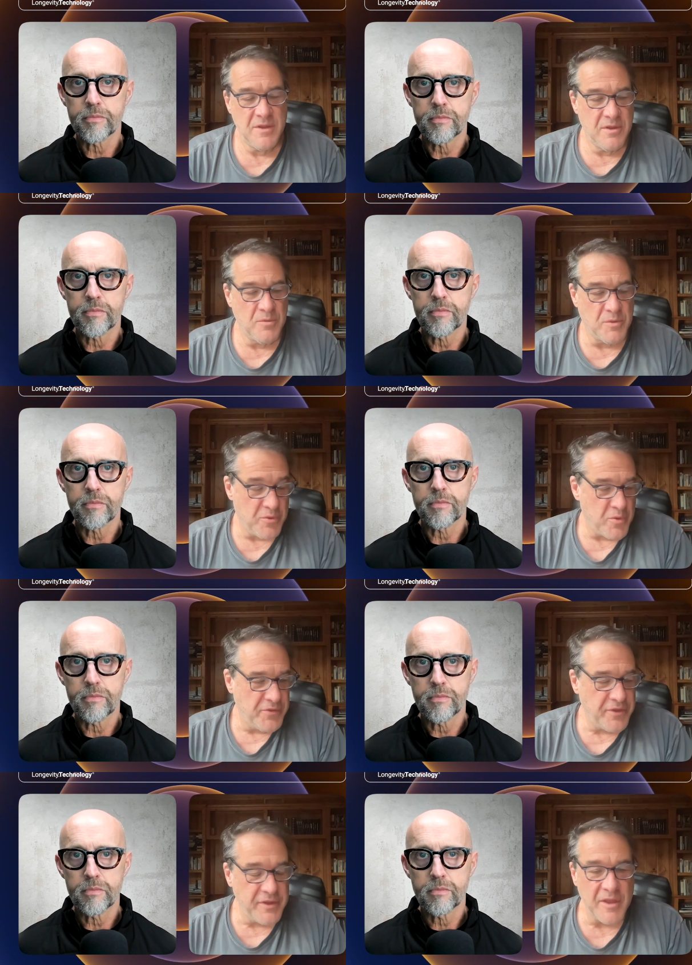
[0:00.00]
Speaker 1: Well, the one
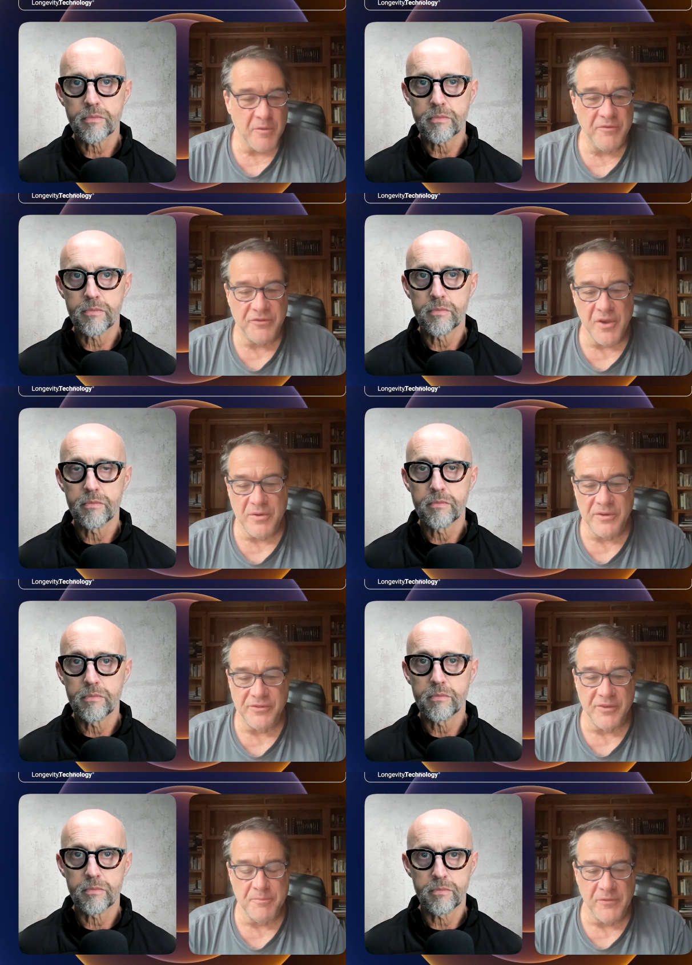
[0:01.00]
thing that we've shown is
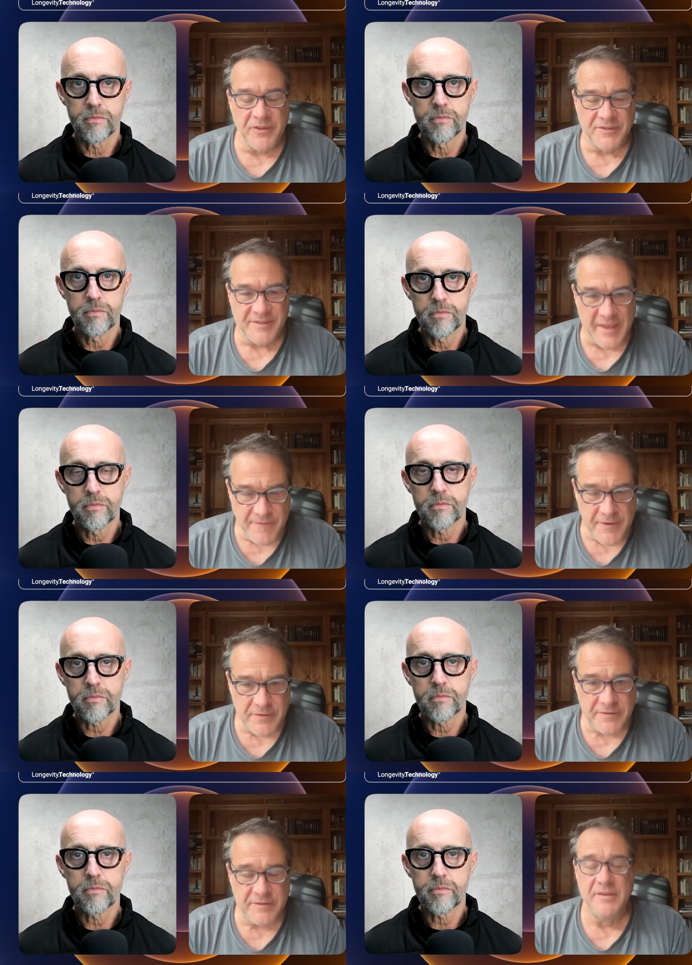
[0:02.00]
the the
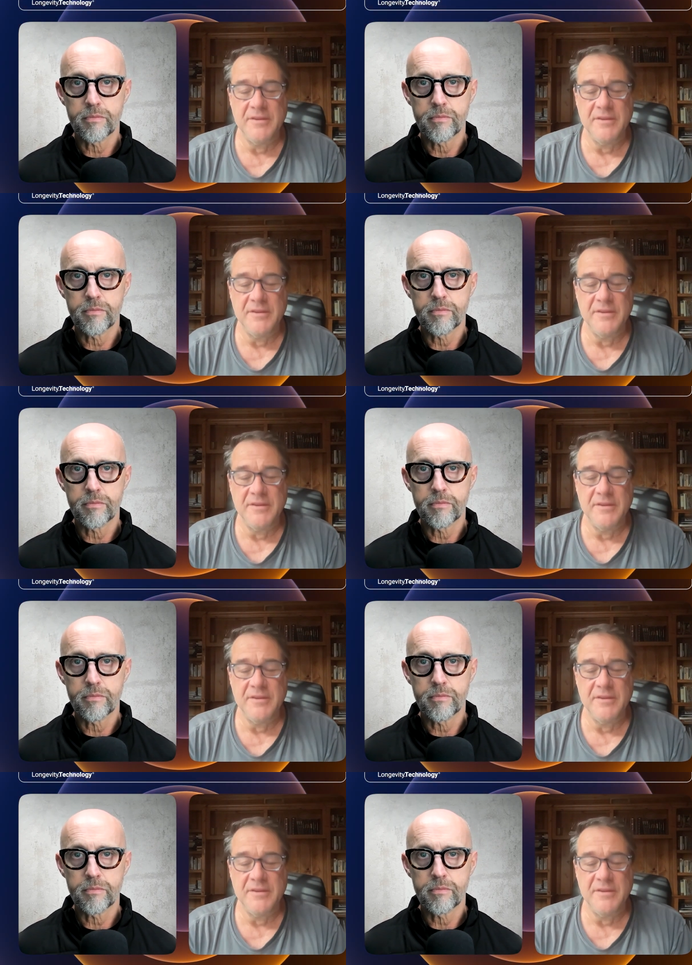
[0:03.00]
safest